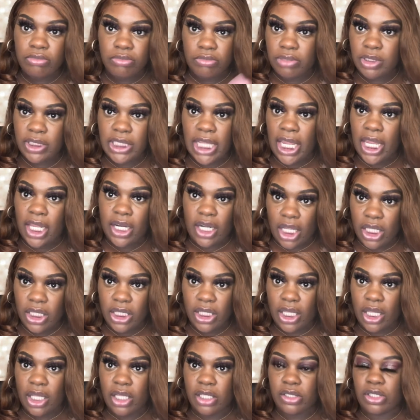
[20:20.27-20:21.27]
saying
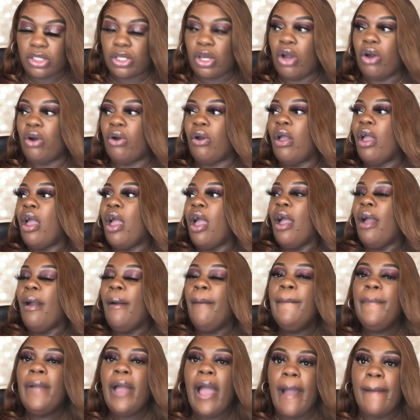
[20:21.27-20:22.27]
nothing. So,
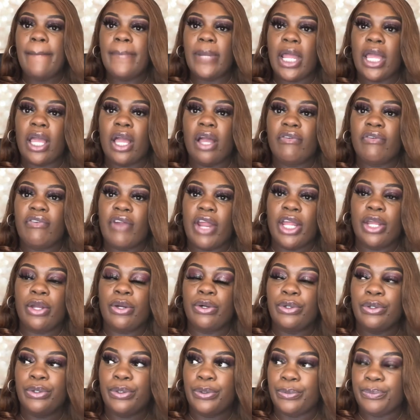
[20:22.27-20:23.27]
I'm like, all right,
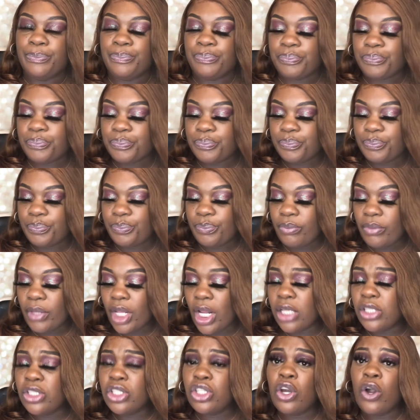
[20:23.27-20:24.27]
cool.
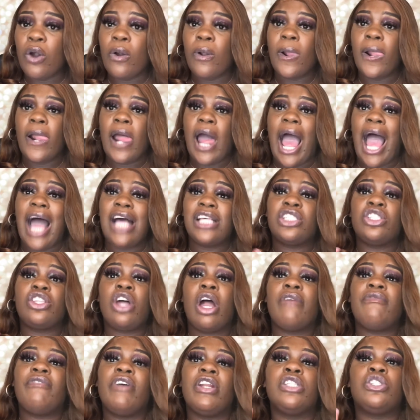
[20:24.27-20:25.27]
So, I
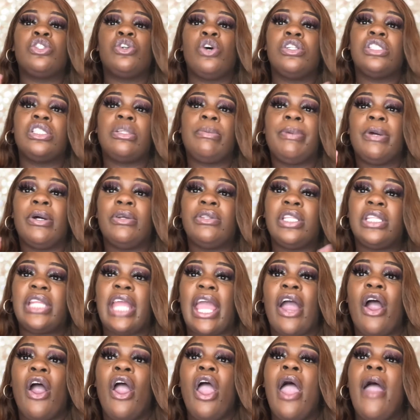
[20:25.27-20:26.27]
start running towards the building
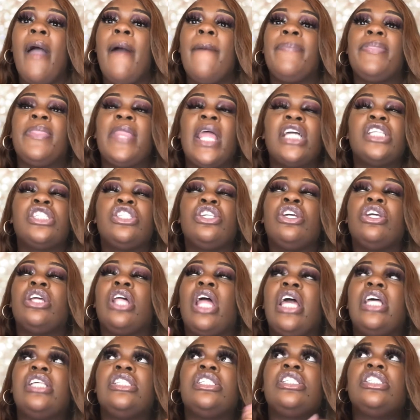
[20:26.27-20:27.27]
now. Next thing
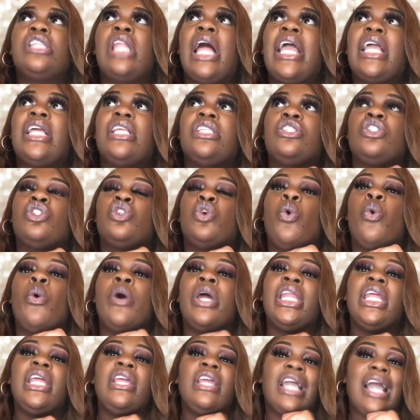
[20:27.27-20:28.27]
is like
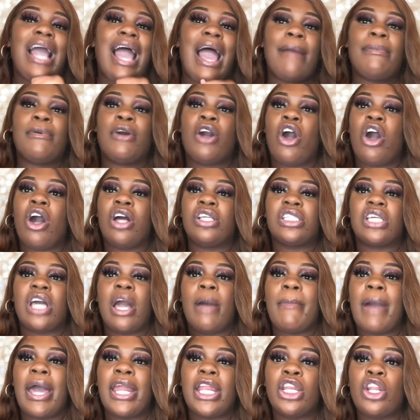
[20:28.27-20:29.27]
20 cop cars
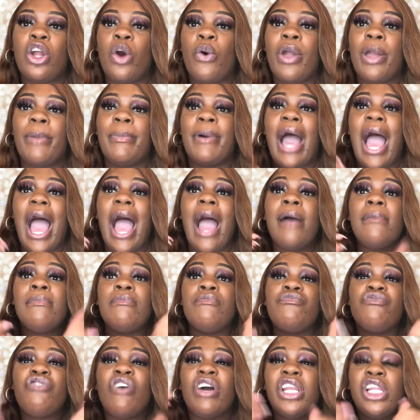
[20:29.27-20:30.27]
come out of nowhere, but
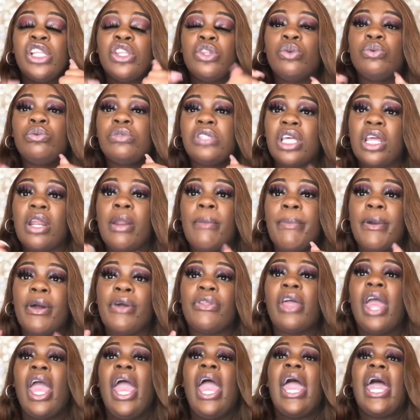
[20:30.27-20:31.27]
I'm running through to the
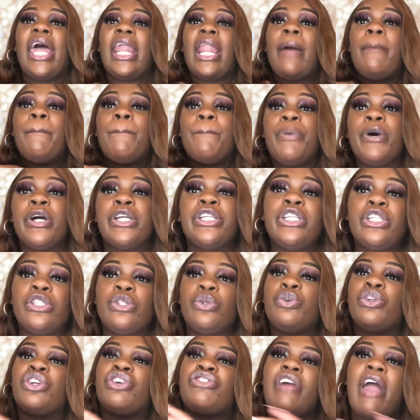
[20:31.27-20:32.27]
building and I'm pushing
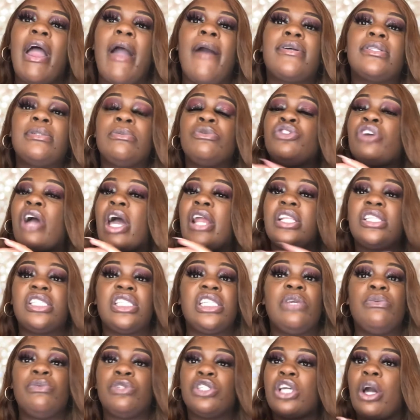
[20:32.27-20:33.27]
through the crowd because I'm trying to
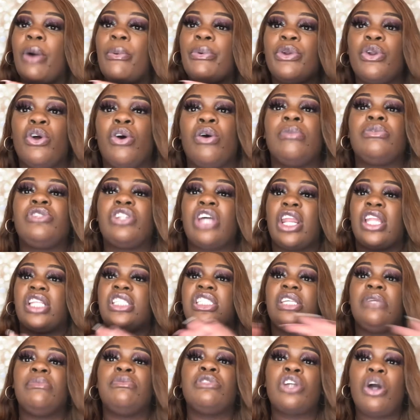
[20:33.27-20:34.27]
see what's going on,
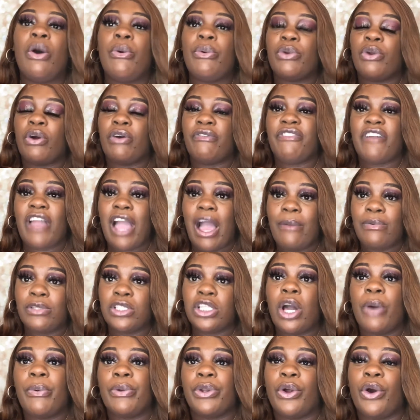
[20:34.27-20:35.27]
figure out what's
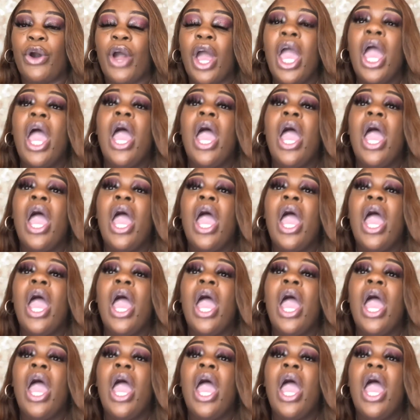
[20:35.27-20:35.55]
going on.